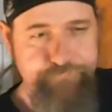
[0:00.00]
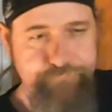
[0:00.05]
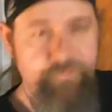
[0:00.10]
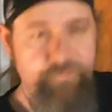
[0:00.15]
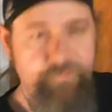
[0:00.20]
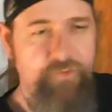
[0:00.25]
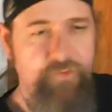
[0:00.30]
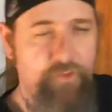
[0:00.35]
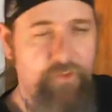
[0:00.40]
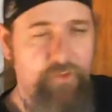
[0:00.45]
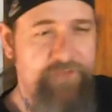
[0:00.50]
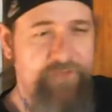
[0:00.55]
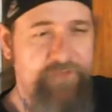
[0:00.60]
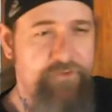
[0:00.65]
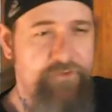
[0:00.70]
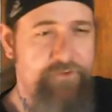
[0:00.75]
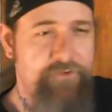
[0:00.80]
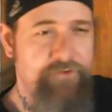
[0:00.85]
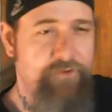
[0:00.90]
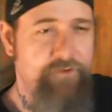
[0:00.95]
That's why it's
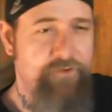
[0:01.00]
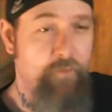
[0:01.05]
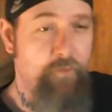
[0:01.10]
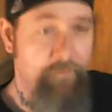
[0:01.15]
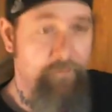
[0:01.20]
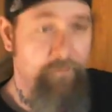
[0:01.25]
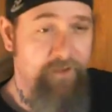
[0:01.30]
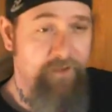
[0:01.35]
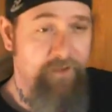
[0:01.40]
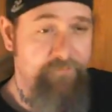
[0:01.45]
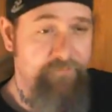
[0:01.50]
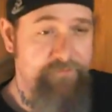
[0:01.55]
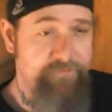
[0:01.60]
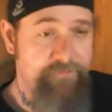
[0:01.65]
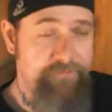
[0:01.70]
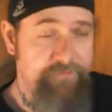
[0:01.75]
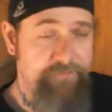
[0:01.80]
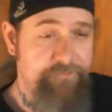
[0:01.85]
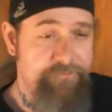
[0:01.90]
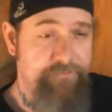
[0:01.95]
good to know about the
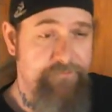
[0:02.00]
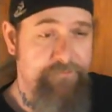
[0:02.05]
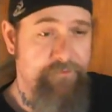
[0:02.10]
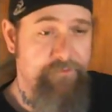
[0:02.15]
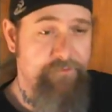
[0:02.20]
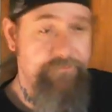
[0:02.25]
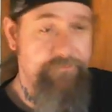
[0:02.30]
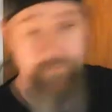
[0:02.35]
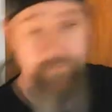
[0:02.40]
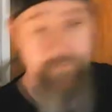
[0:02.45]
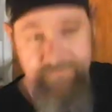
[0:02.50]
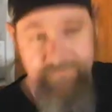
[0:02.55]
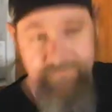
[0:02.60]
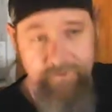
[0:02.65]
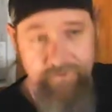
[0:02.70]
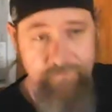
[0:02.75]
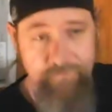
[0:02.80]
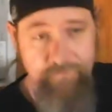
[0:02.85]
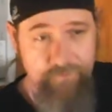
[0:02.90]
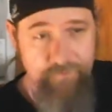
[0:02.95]
tissue salts or the
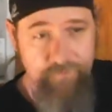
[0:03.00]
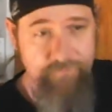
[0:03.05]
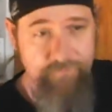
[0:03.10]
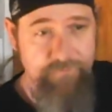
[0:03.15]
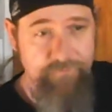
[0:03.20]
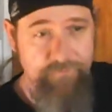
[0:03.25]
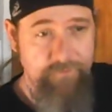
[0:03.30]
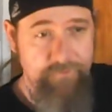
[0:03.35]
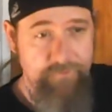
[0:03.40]
cell salts.